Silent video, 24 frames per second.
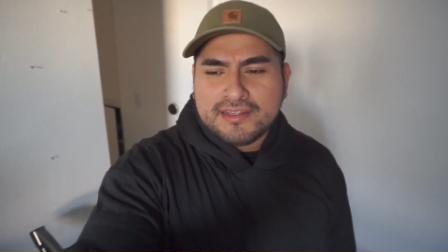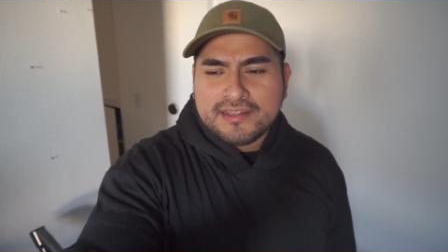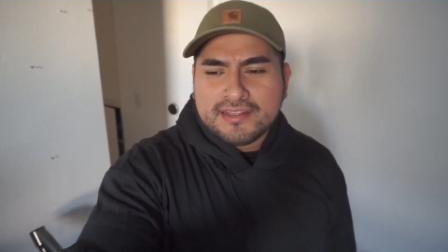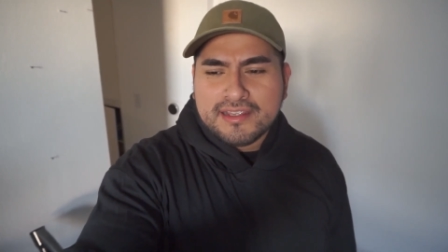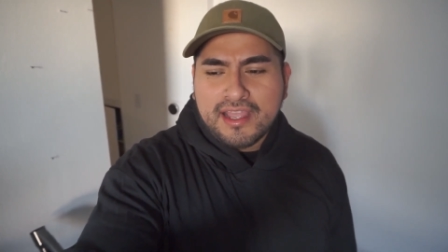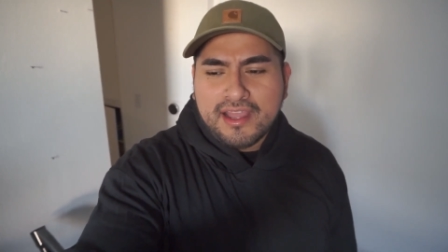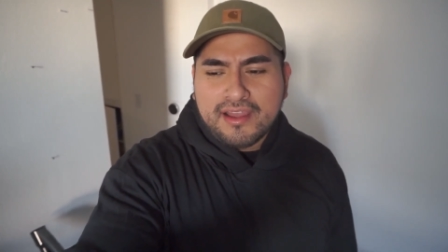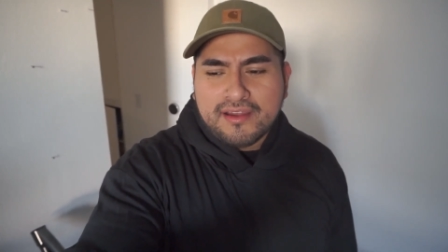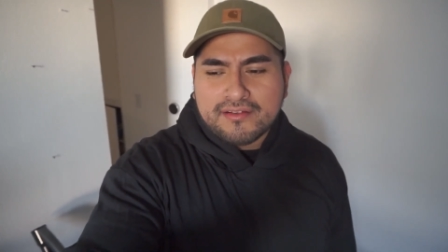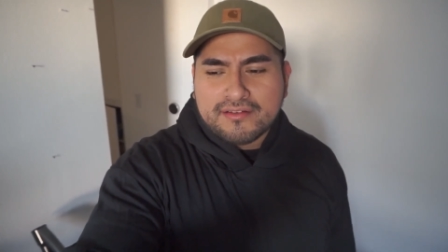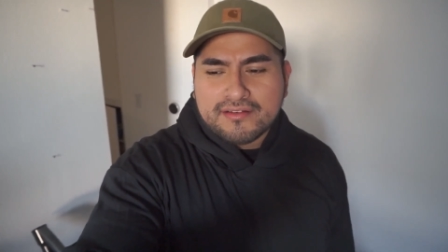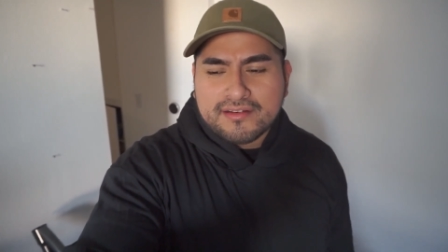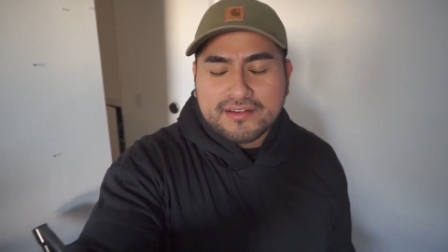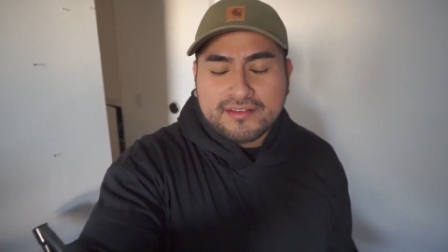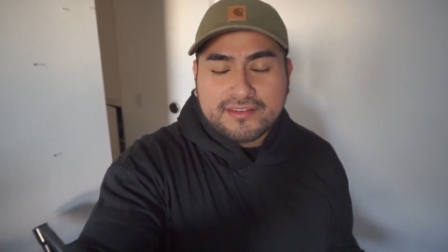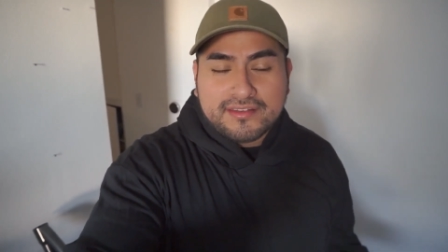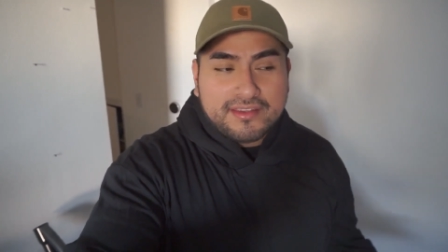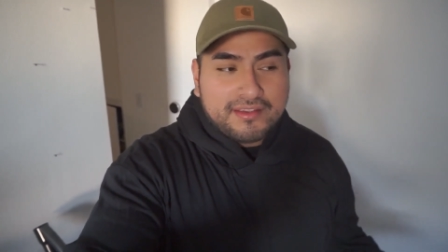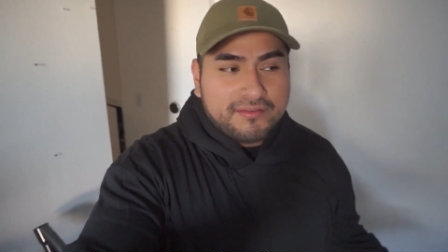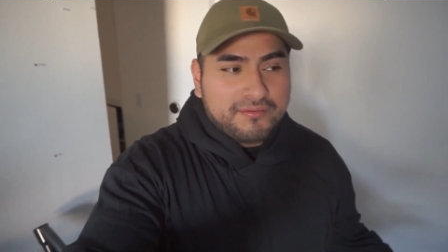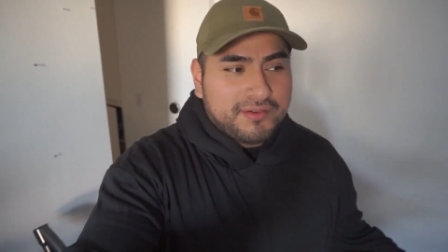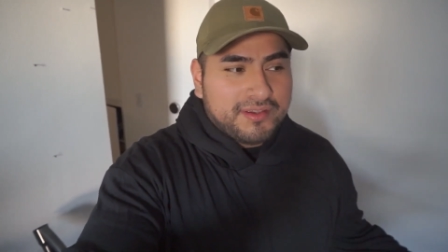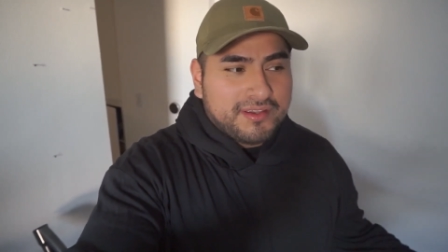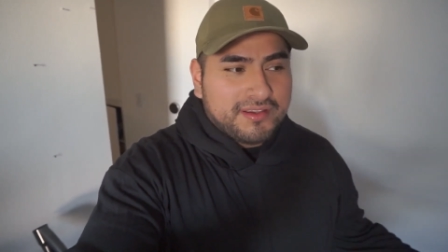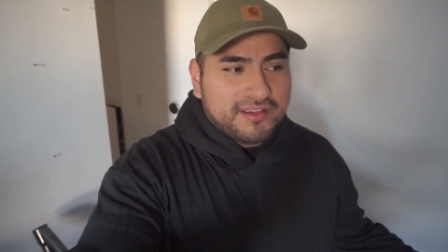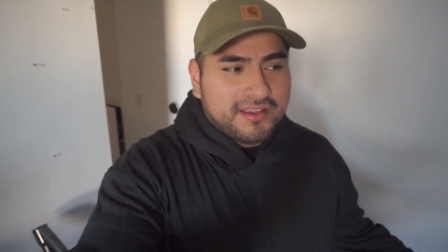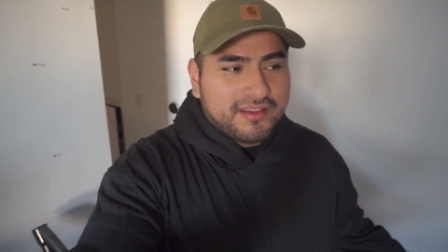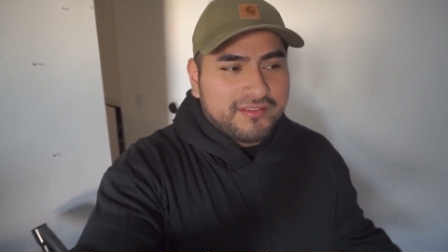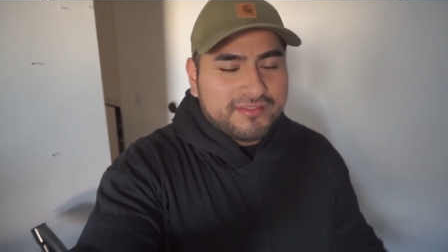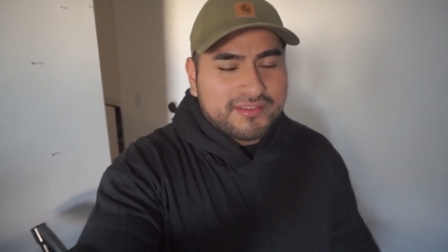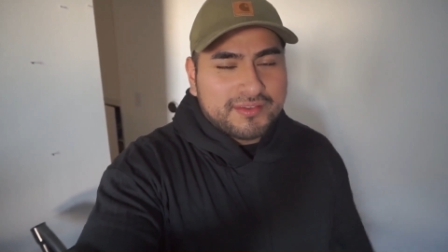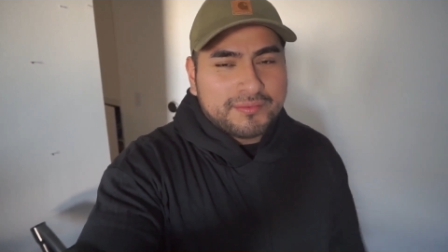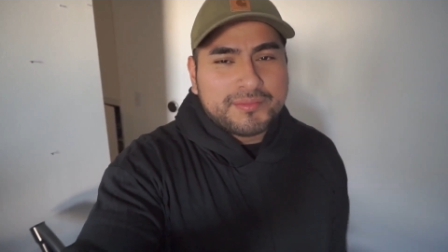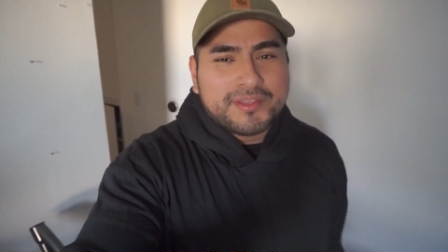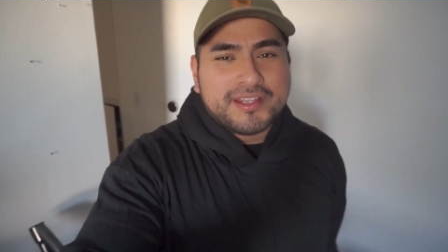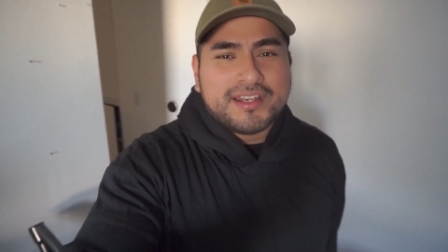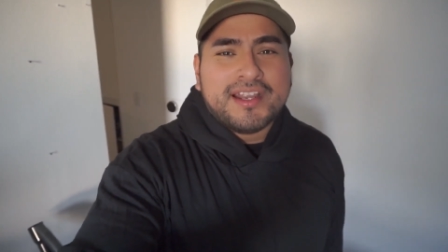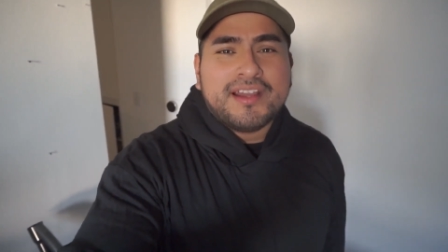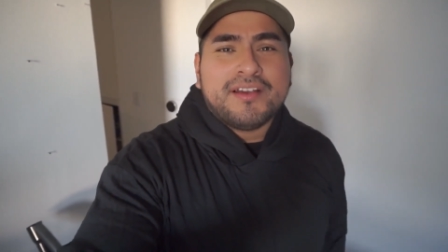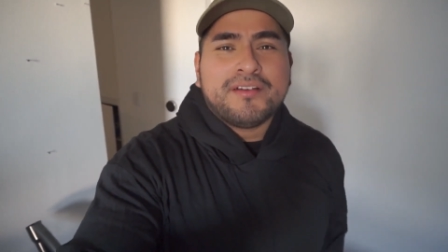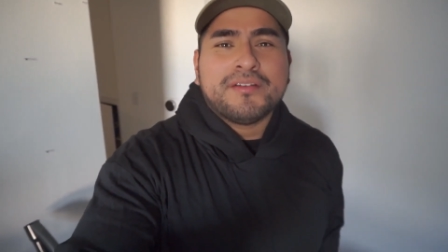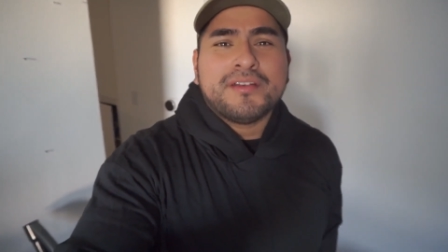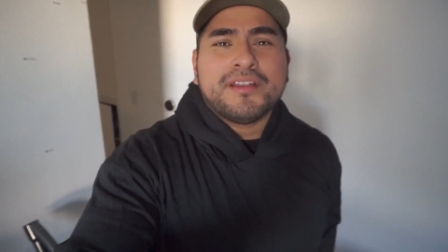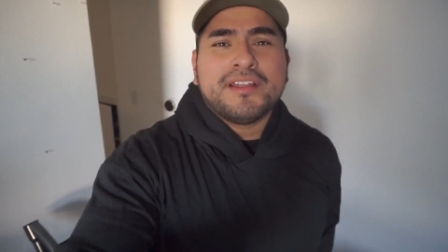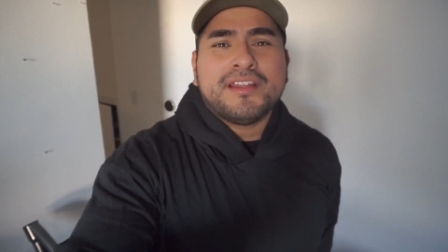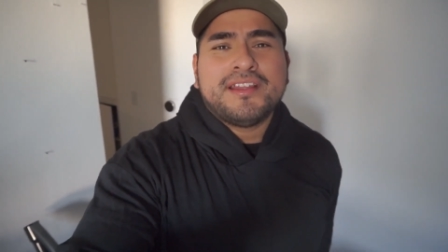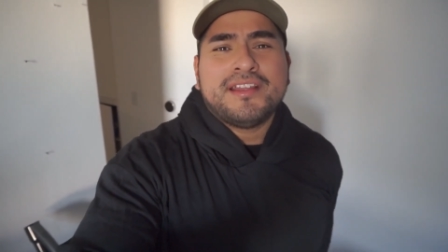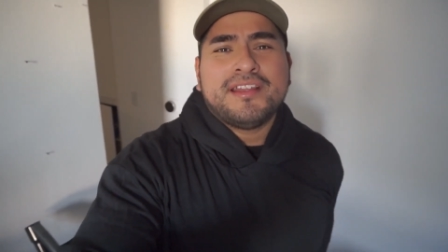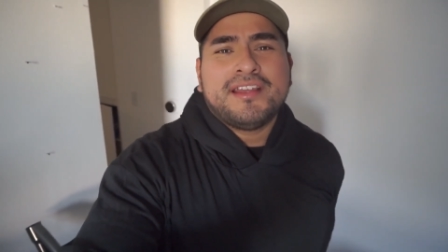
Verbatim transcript: yeah, let's see if we could give something out.